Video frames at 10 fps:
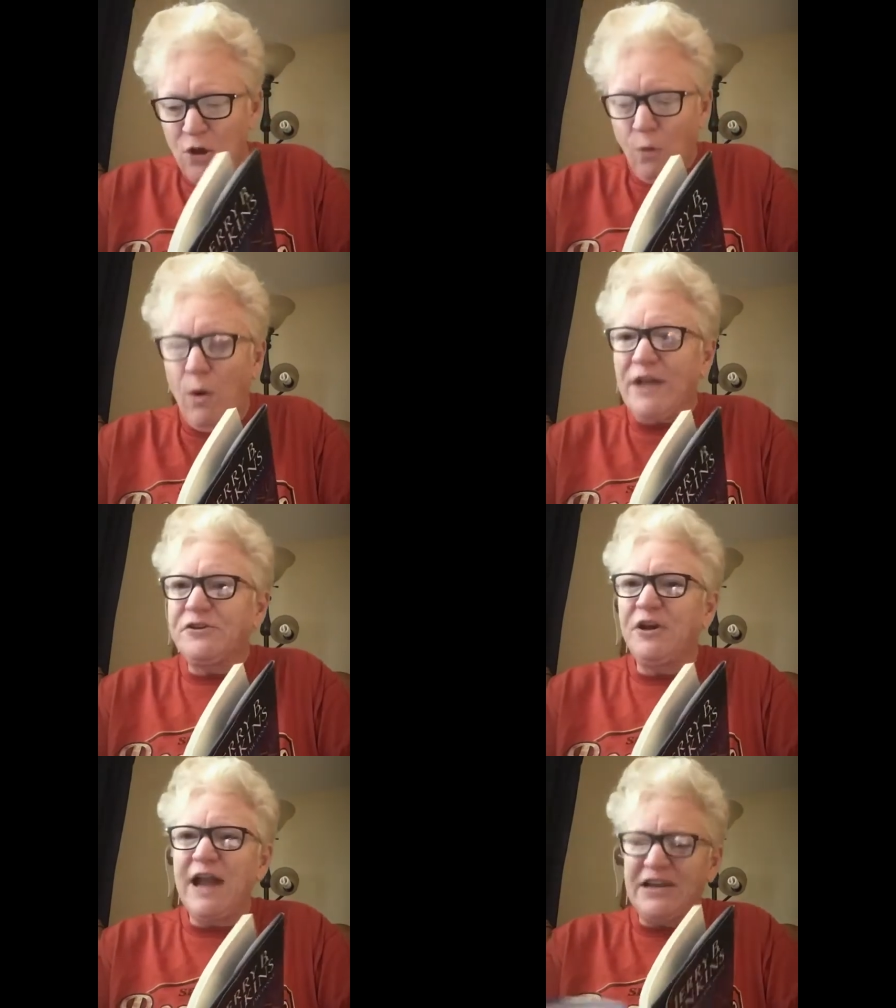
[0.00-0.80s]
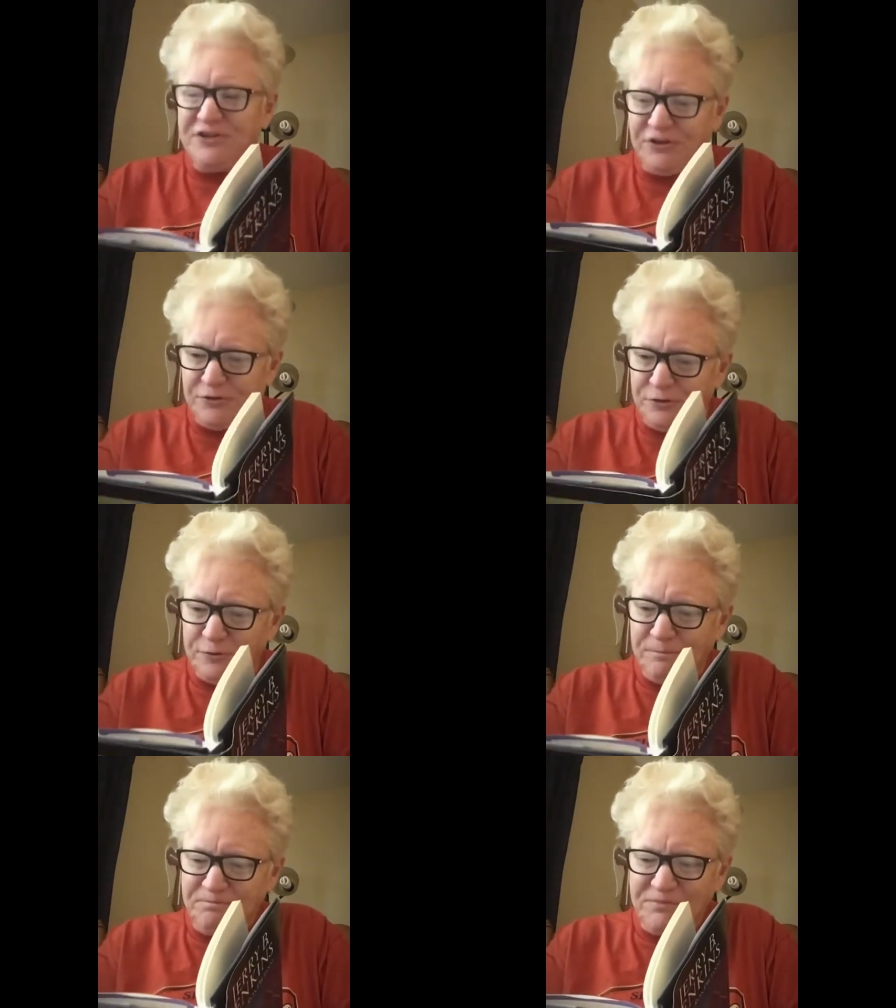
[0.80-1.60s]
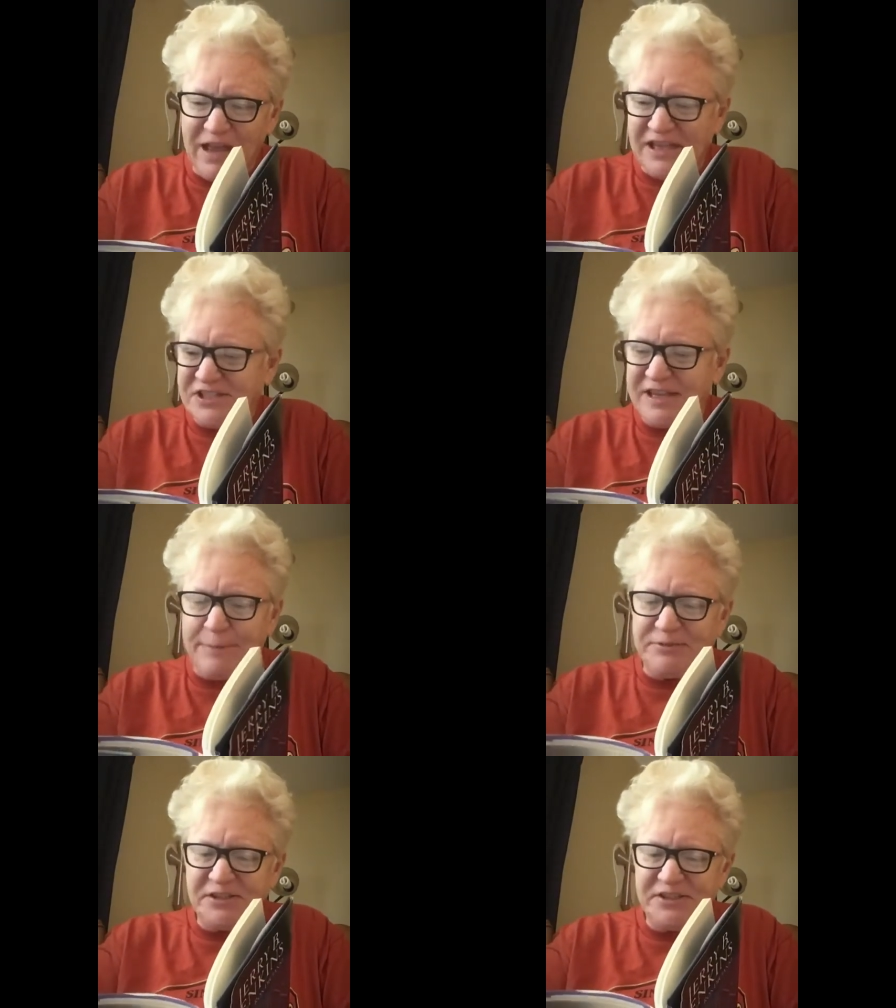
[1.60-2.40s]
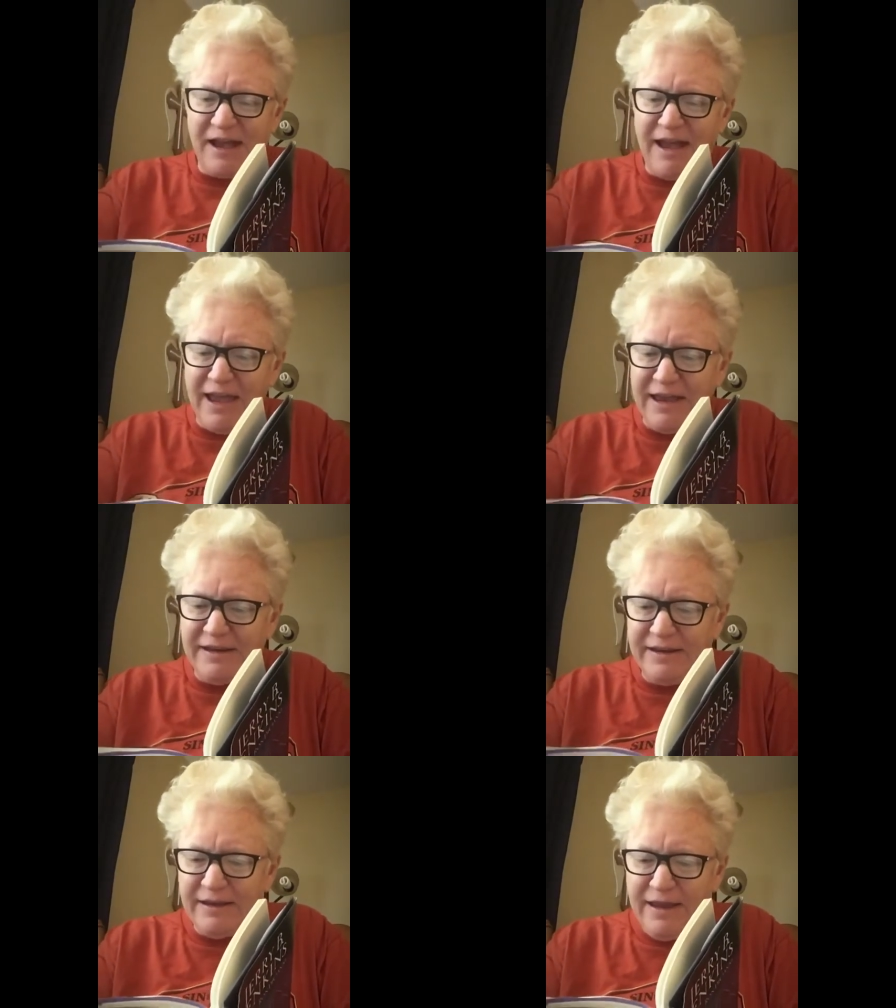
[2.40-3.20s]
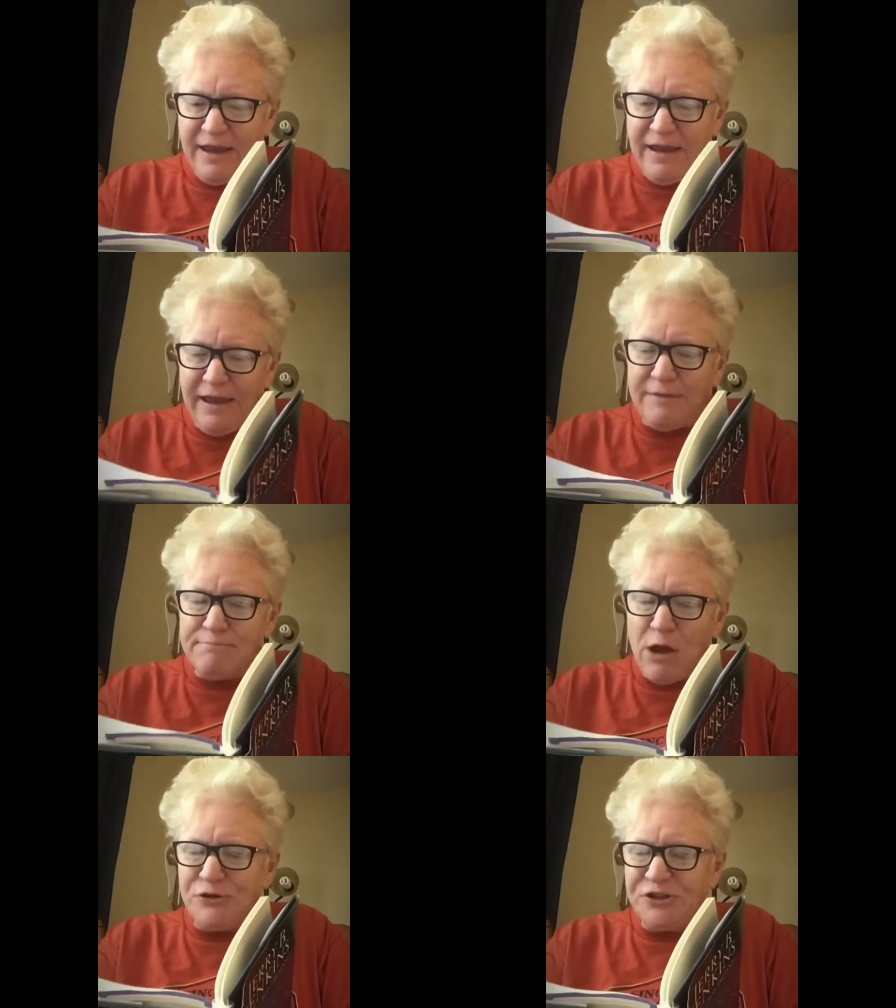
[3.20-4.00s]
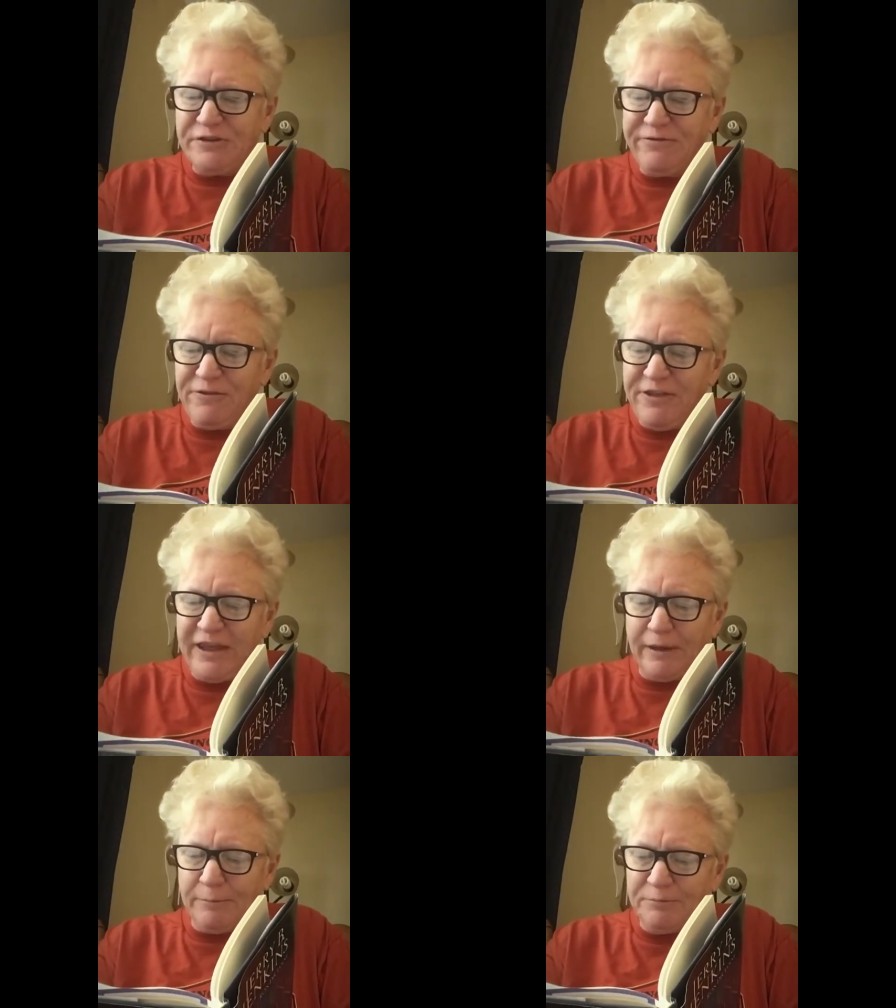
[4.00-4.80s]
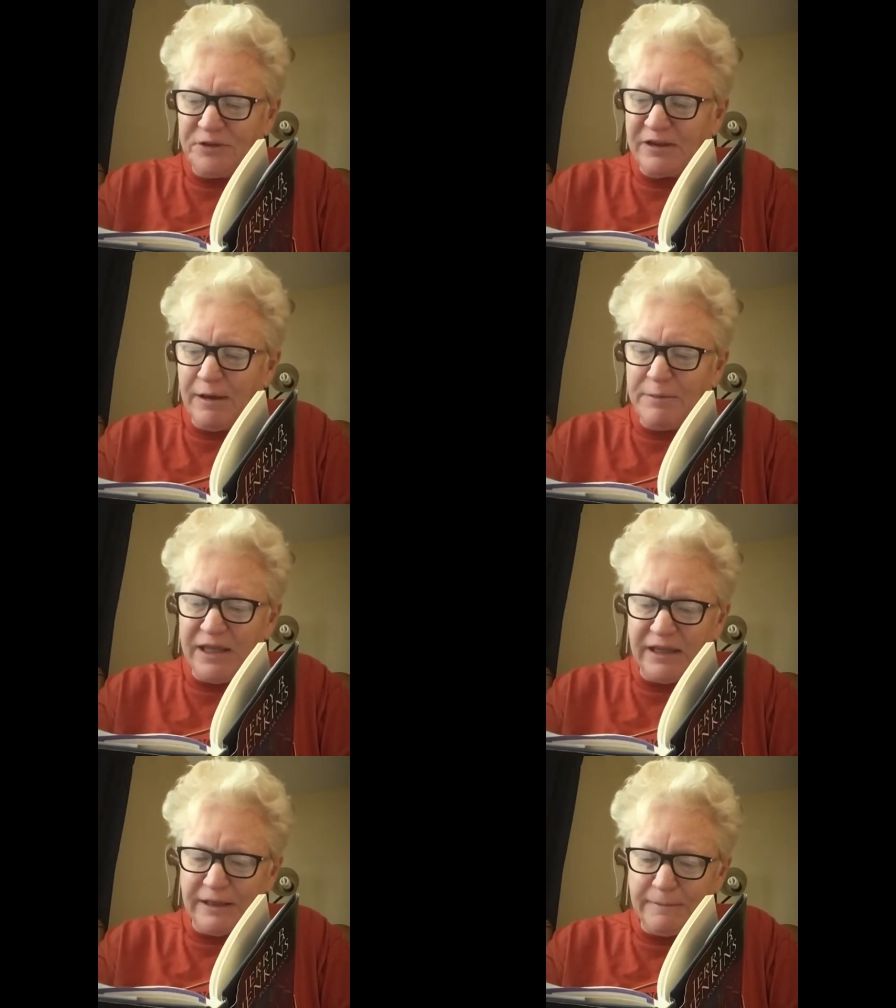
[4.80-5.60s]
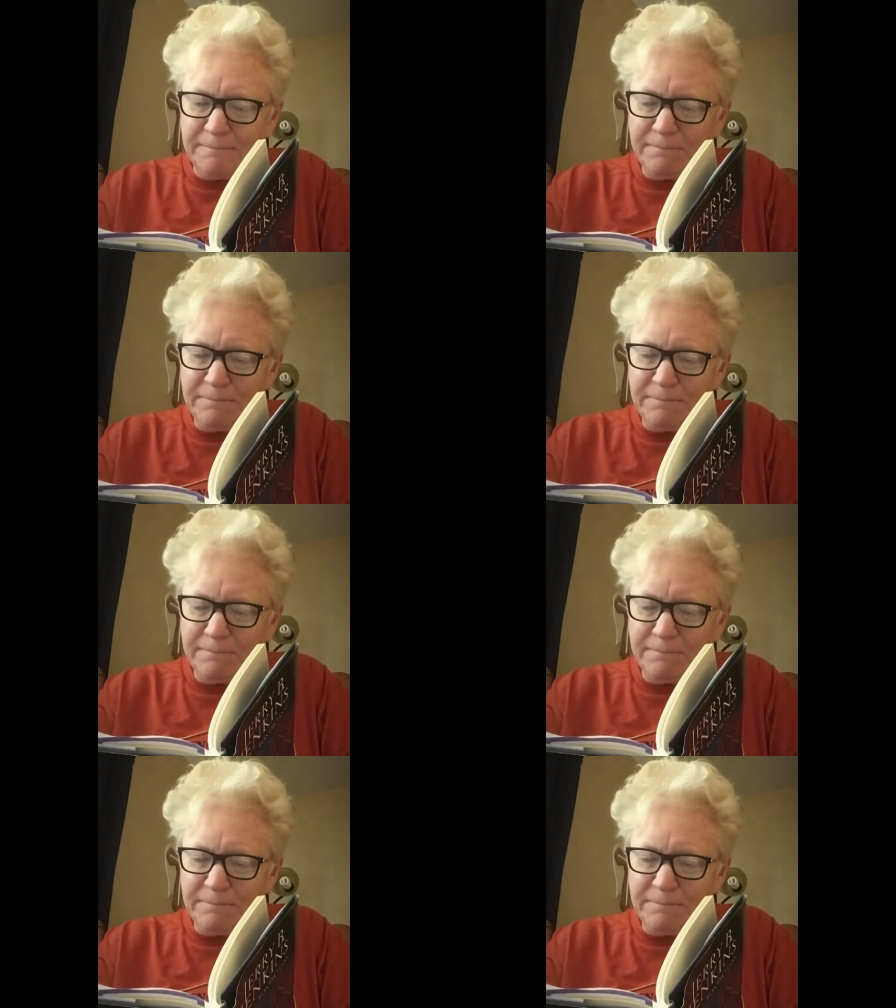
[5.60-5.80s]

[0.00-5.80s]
What could I do? I stepped aside and motioned for them to come in.